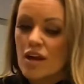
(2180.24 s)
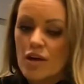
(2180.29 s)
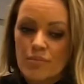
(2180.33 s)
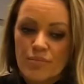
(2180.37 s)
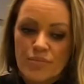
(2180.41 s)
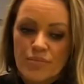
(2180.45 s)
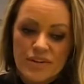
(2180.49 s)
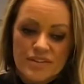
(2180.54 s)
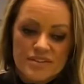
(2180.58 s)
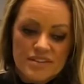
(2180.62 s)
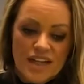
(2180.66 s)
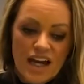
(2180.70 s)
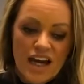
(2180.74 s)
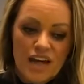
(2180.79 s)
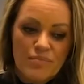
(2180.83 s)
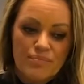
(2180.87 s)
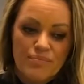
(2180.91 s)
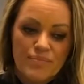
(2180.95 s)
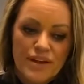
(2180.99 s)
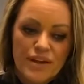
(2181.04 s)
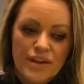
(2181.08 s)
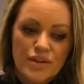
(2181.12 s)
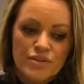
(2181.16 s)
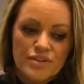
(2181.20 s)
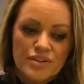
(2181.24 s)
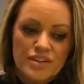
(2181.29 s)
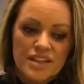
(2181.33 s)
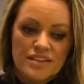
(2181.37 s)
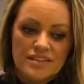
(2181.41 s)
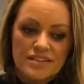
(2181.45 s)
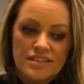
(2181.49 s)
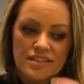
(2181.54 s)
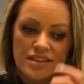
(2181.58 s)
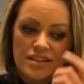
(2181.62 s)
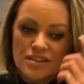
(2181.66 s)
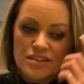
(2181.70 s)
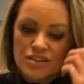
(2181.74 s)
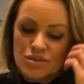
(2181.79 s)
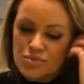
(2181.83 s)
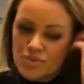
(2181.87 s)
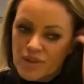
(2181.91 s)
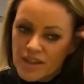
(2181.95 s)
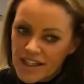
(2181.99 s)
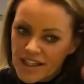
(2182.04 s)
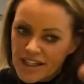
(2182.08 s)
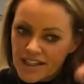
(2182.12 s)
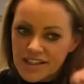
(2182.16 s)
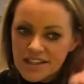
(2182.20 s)
But I built it this
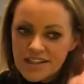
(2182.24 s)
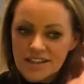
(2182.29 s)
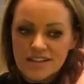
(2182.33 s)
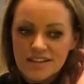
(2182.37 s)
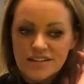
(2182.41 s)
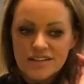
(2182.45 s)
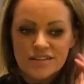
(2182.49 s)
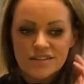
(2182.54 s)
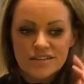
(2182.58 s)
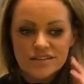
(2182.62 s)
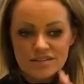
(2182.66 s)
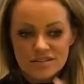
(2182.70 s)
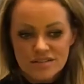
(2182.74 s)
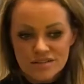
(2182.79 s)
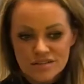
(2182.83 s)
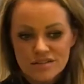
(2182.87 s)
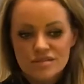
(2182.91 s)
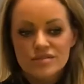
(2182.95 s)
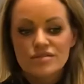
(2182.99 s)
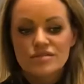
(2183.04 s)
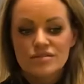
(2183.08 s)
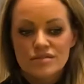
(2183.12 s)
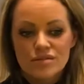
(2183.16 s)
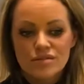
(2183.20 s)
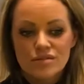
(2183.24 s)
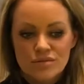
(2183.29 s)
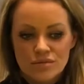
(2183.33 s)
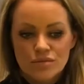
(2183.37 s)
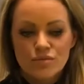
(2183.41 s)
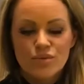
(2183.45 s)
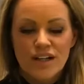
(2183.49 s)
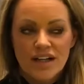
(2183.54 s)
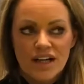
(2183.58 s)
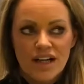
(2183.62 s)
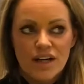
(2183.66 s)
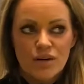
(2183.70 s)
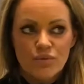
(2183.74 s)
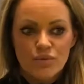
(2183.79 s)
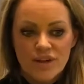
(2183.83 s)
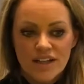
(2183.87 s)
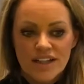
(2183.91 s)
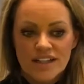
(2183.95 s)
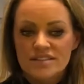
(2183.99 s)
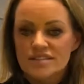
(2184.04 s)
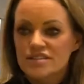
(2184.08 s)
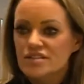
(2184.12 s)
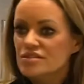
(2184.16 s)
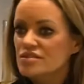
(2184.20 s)
way when I
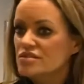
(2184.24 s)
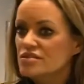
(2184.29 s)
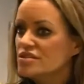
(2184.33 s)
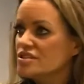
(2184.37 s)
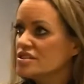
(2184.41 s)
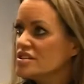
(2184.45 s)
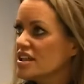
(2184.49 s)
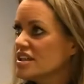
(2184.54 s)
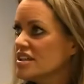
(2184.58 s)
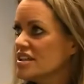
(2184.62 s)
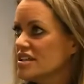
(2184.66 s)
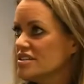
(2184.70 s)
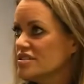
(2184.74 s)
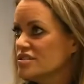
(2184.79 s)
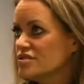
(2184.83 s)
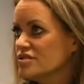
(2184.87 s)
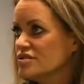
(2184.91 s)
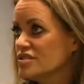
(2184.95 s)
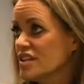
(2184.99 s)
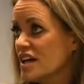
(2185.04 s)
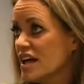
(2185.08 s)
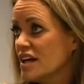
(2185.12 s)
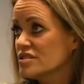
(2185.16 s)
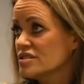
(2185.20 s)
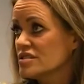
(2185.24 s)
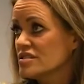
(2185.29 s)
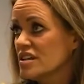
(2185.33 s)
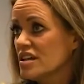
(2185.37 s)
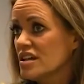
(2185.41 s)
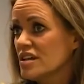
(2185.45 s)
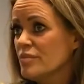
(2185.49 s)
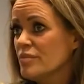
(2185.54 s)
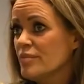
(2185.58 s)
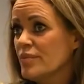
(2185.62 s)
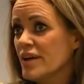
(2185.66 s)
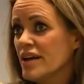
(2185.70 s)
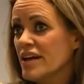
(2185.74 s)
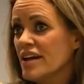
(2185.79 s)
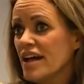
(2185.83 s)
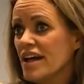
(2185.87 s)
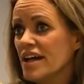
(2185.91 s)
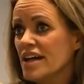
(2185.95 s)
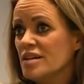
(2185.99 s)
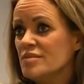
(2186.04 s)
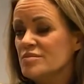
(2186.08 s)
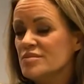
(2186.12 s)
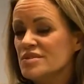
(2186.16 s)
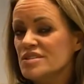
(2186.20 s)
went into Sydney 2000 Olympic
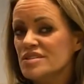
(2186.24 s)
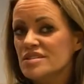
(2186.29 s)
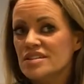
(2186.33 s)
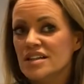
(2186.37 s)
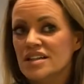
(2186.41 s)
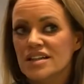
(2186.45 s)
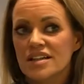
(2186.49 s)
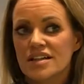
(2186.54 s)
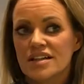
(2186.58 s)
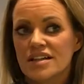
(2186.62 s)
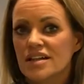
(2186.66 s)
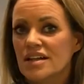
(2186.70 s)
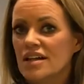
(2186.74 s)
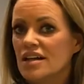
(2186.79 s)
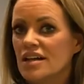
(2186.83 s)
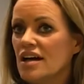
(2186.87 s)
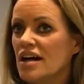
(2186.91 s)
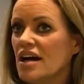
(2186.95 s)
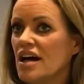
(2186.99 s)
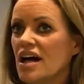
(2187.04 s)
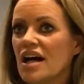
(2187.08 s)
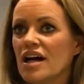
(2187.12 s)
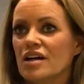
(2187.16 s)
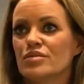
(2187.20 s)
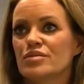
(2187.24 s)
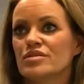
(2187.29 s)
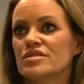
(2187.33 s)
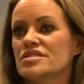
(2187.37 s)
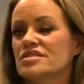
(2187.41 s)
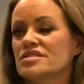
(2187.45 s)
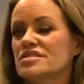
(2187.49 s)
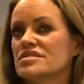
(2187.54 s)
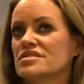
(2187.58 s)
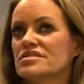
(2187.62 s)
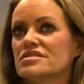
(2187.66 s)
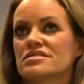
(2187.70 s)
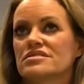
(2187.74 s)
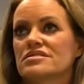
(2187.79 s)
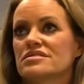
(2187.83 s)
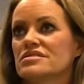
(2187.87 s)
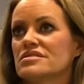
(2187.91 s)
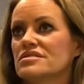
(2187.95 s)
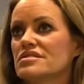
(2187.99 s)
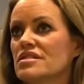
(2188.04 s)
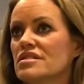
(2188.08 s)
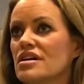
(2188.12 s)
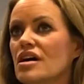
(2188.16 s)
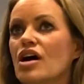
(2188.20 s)
Games. I was
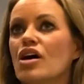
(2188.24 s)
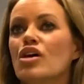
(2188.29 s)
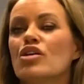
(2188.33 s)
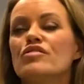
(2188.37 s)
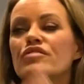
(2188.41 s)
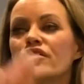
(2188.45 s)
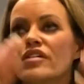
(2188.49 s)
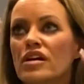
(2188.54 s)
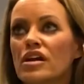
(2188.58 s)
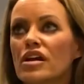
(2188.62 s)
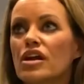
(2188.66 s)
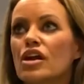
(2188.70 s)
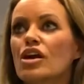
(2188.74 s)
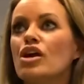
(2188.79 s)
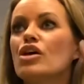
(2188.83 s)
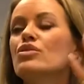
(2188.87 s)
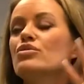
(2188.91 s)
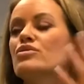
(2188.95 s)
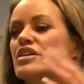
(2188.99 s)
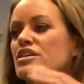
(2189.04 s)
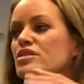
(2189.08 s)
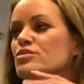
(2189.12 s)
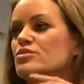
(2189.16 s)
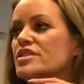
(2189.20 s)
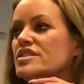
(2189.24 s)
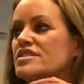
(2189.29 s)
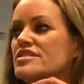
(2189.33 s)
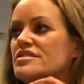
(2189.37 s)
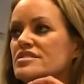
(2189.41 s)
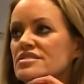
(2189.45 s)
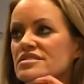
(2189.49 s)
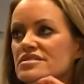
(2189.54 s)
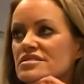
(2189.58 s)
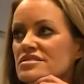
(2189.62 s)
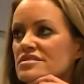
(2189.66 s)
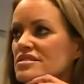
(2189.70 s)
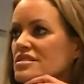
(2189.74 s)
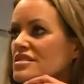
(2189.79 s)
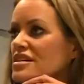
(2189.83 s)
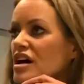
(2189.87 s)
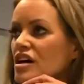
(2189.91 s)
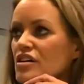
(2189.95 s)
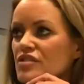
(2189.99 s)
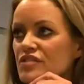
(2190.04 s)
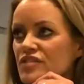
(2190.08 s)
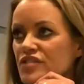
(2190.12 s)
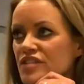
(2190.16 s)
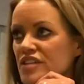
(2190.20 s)
overloaded with
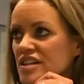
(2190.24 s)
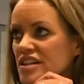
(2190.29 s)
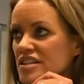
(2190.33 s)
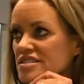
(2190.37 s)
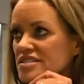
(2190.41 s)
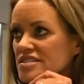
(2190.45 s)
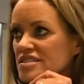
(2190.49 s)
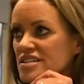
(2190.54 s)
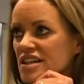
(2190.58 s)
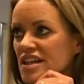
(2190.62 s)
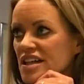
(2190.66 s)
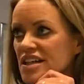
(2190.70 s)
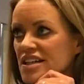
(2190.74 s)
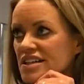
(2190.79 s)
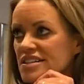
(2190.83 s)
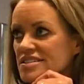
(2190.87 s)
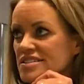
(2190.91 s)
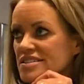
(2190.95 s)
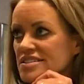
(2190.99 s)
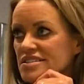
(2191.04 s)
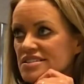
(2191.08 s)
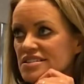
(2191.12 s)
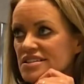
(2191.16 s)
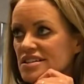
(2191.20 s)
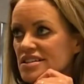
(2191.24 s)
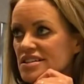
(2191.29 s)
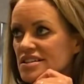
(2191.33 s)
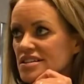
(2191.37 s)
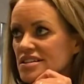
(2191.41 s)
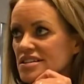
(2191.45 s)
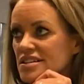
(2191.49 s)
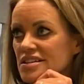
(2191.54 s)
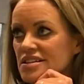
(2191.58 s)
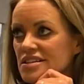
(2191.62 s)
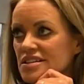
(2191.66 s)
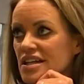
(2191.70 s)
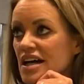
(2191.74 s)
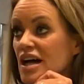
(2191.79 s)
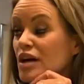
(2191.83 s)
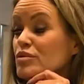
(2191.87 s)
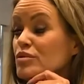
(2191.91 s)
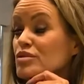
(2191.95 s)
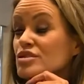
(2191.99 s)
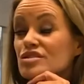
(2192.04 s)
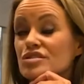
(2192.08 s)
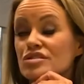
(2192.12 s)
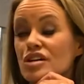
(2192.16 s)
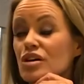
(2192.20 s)
confidence and I
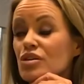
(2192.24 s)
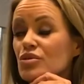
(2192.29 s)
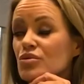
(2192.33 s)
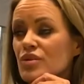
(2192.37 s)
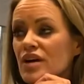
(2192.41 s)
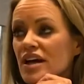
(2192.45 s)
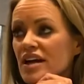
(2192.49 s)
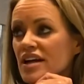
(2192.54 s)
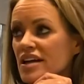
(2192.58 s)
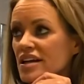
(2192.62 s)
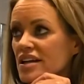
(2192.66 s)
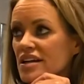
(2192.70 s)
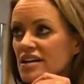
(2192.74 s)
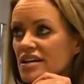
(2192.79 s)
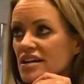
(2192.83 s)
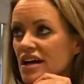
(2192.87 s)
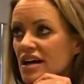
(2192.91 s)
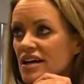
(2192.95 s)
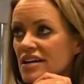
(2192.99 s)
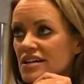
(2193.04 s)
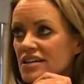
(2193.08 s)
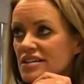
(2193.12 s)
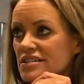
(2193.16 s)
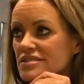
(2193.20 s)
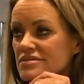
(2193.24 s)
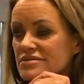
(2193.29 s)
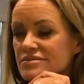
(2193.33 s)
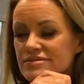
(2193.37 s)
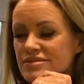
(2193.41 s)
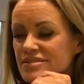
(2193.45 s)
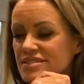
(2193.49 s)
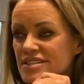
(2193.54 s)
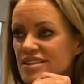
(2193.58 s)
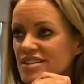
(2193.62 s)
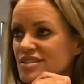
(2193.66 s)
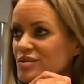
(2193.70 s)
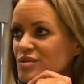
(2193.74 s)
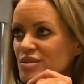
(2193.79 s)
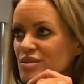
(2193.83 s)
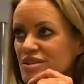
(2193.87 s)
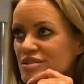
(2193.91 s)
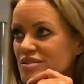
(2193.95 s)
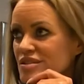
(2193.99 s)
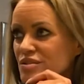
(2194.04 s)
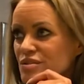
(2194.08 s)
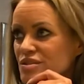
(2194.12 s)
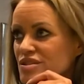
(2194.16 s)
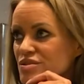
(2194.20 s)
was so ready.
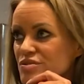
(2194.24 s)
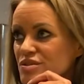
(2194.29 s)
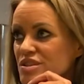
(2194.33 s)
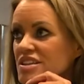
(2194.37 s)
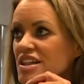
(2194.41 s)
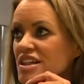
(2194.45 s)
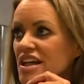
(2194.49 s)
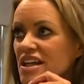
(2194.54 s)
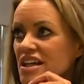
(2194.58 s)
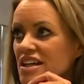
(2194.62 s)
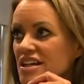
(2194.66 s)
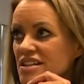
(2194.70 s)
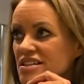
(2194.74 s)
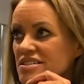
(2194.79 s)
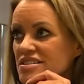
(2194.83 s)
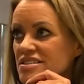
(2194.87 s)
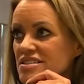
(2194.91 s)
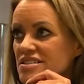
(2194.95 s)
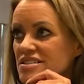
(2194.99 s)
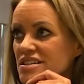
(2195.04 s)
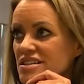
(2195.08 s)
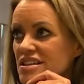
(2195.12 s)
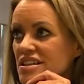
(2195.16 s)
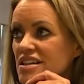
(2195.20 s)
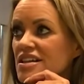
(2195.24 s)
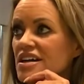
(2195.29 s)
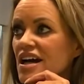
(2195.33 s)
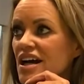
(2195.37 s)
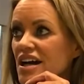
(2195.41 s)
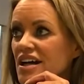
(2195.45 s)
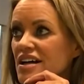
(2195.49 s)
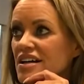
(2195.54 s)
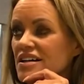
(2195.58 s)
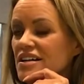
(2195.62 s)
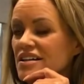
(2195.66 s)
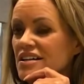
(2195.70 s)
That was ridiculous. Yeah.